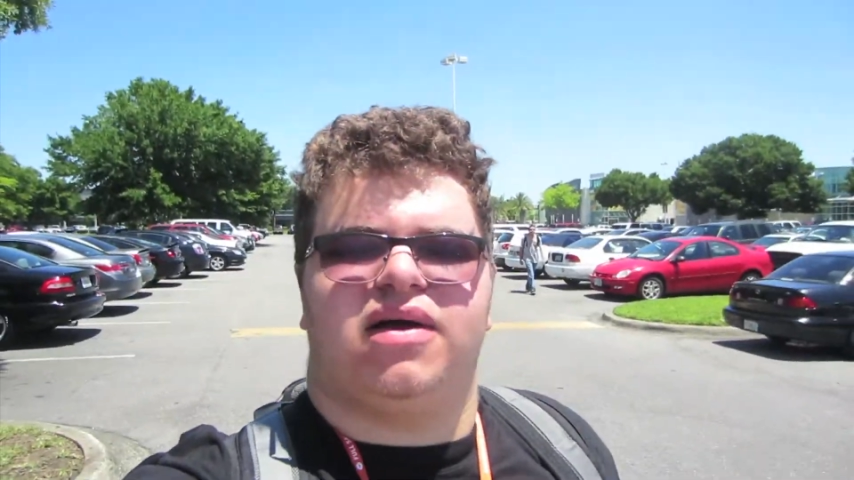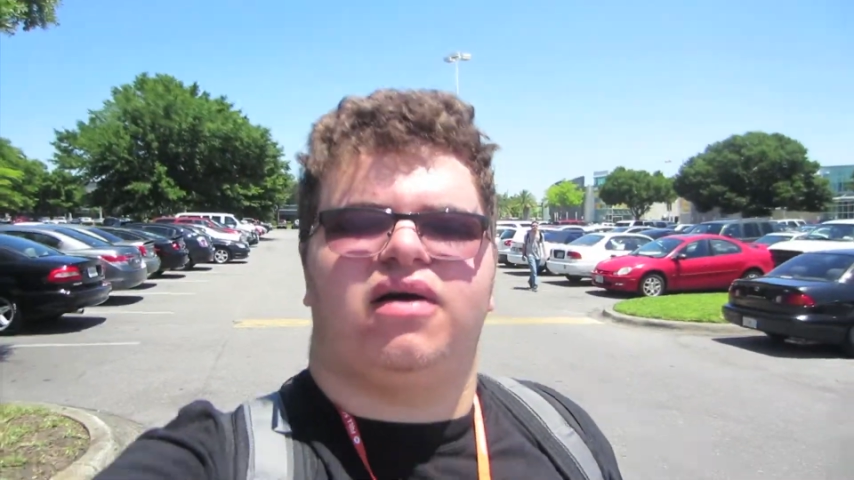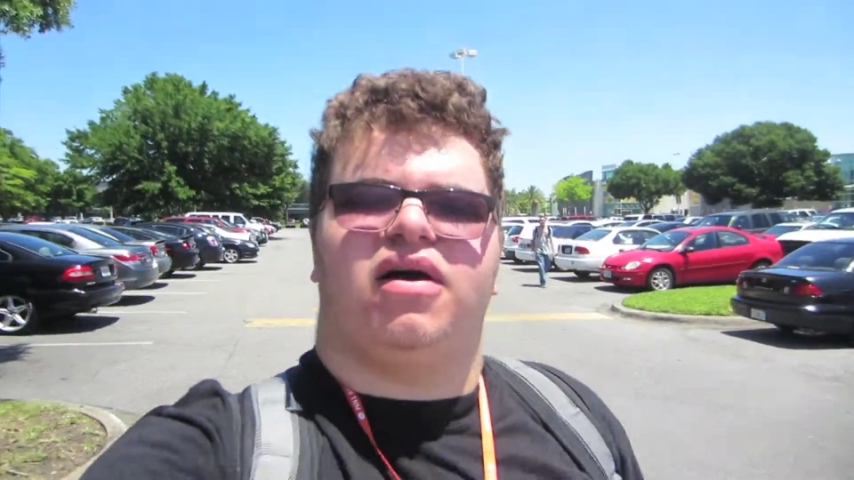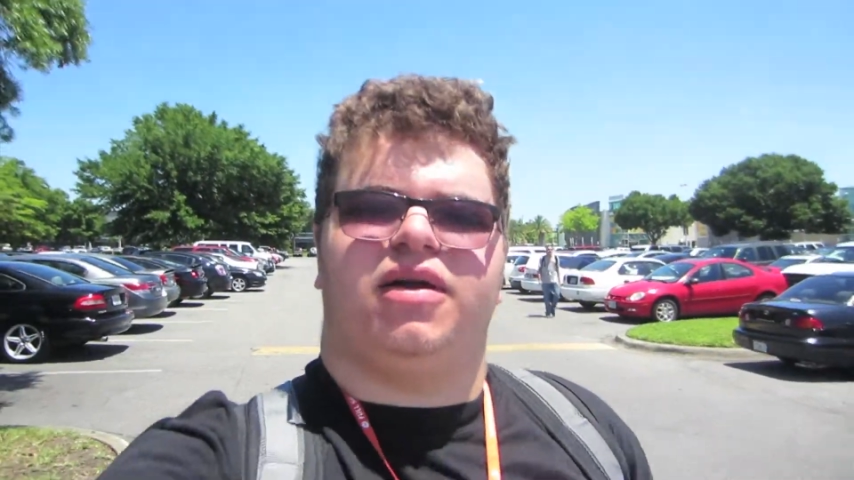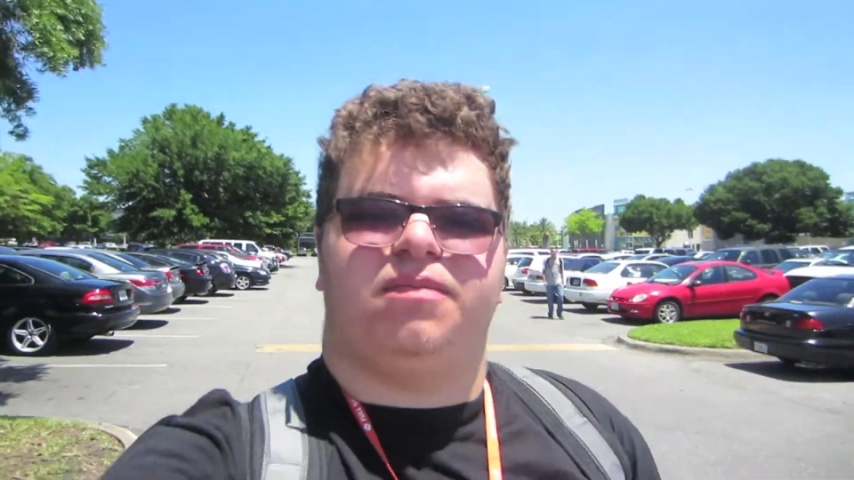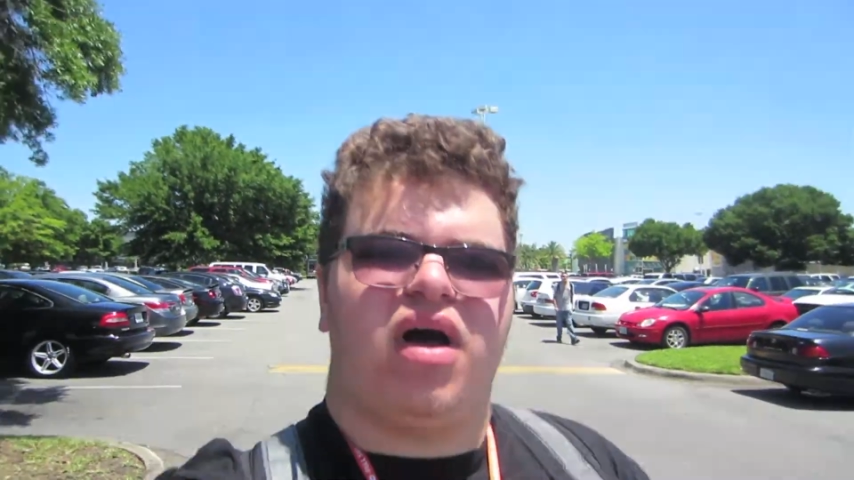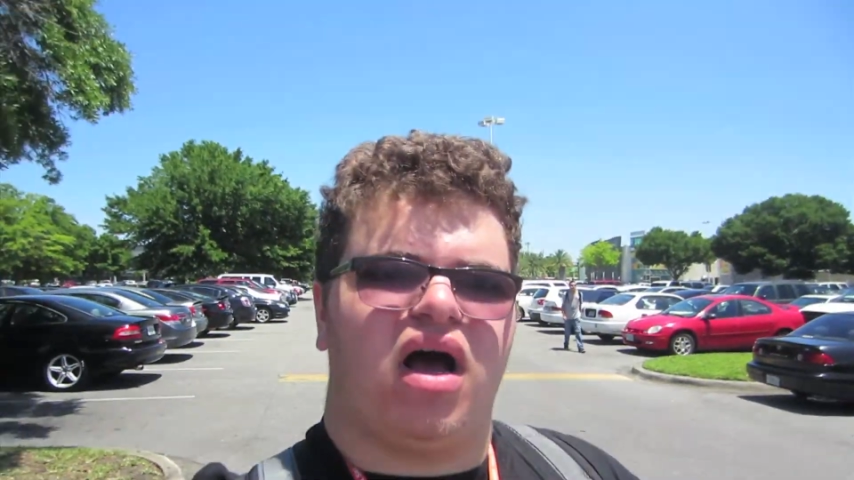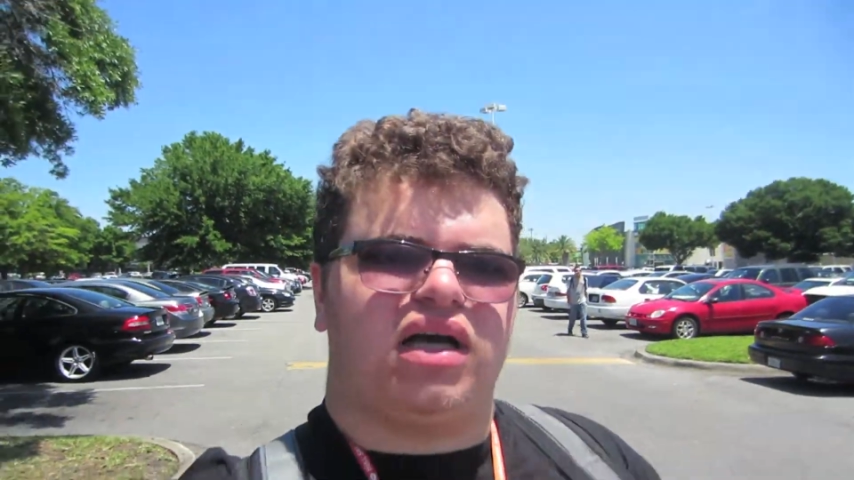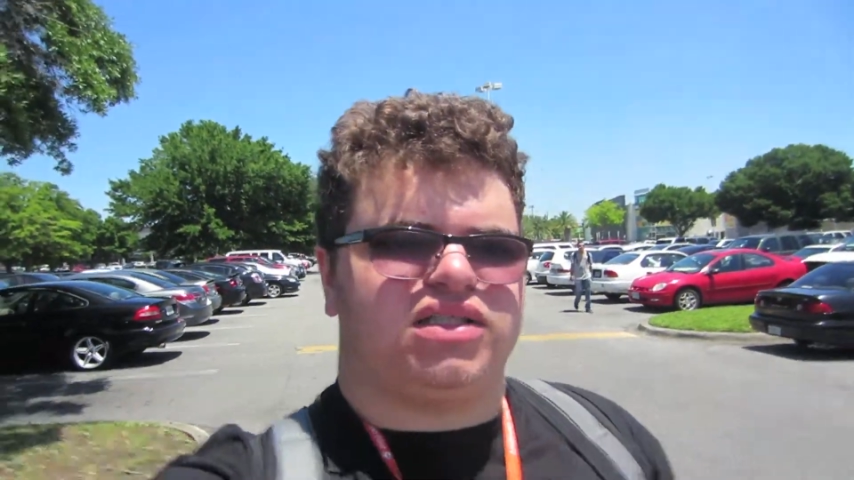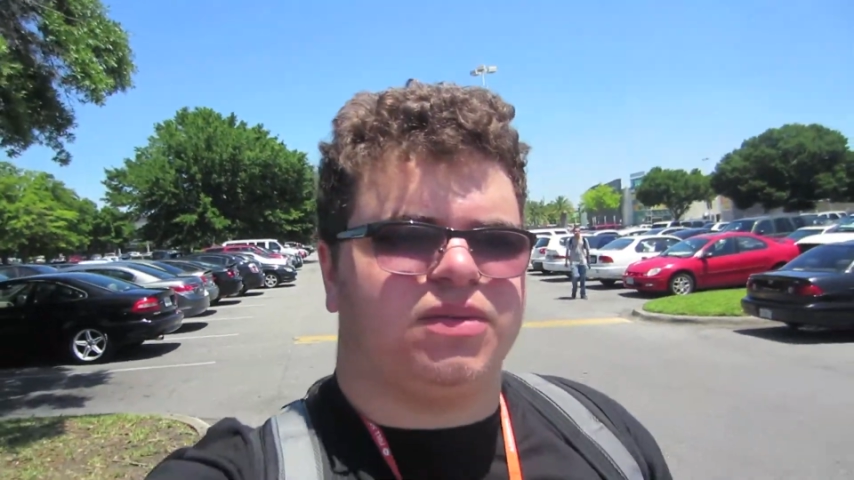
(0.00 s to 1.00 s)
on
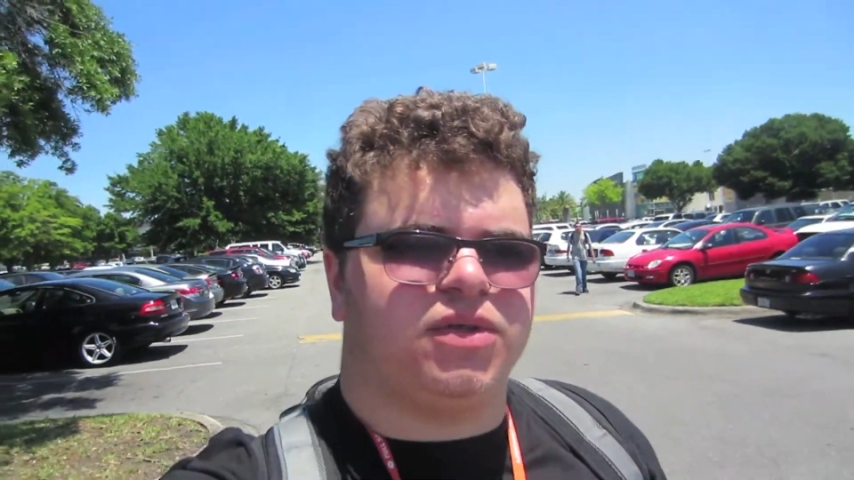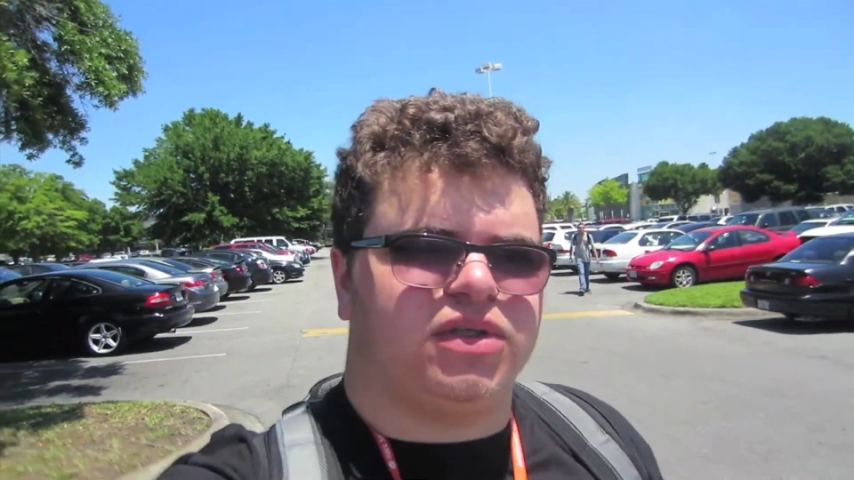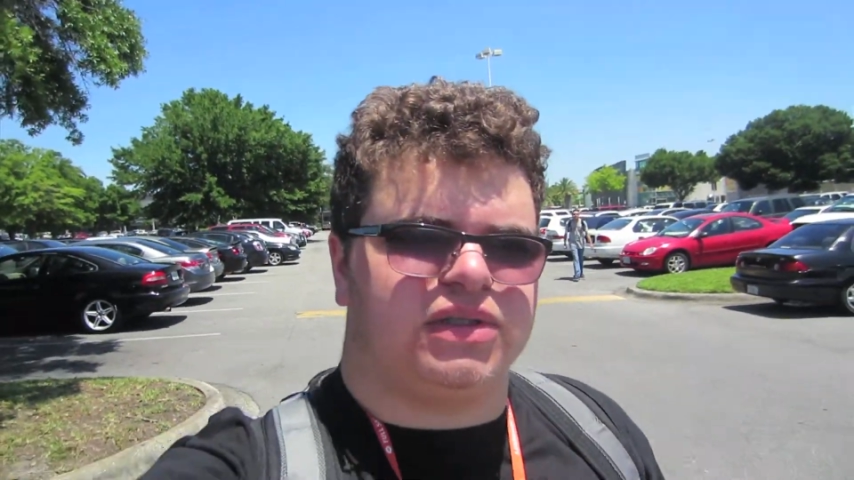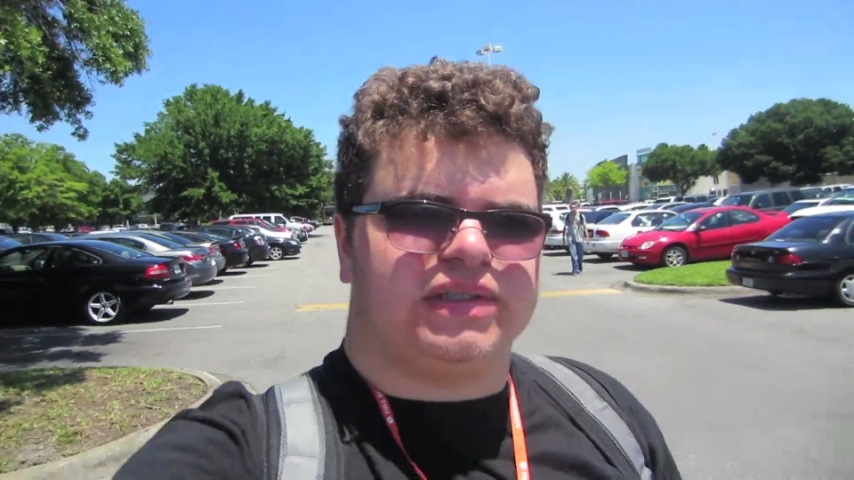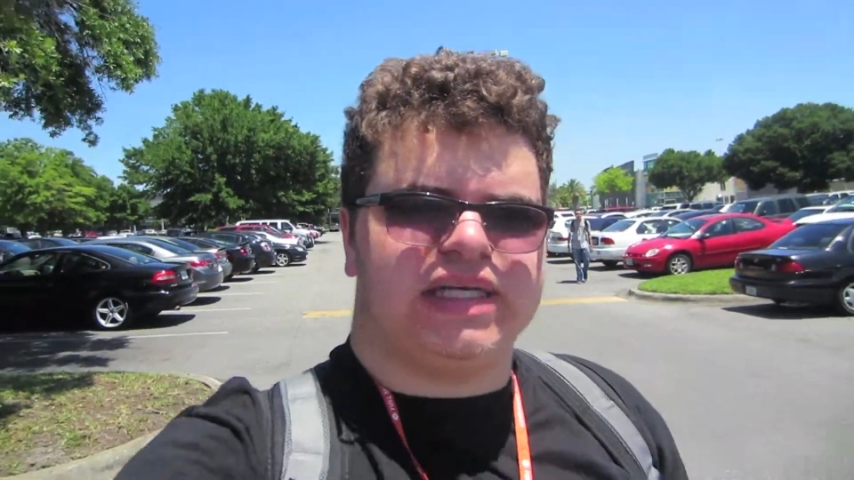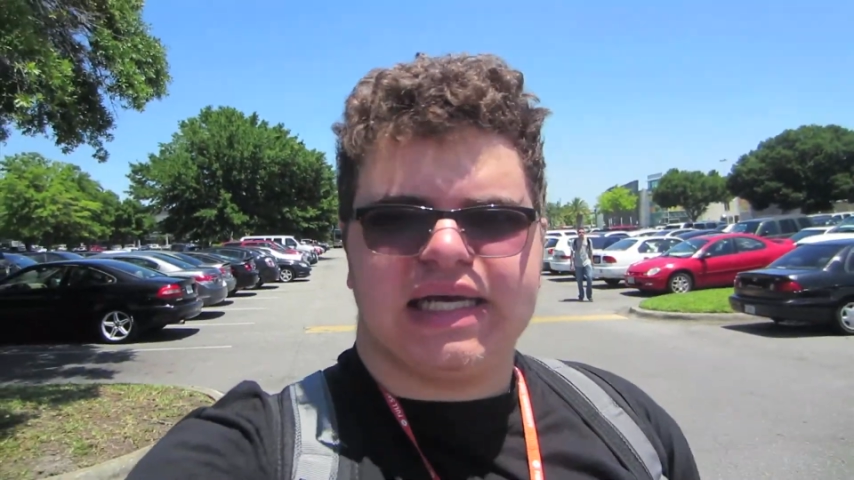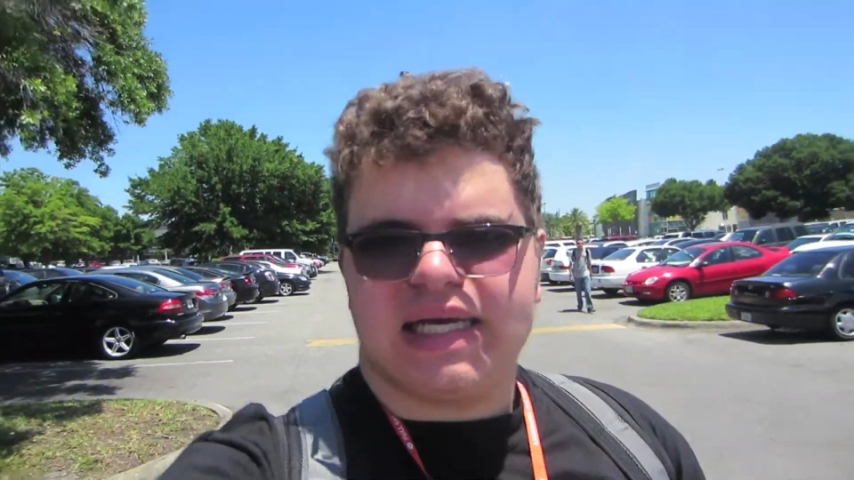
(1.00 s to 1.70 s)
possible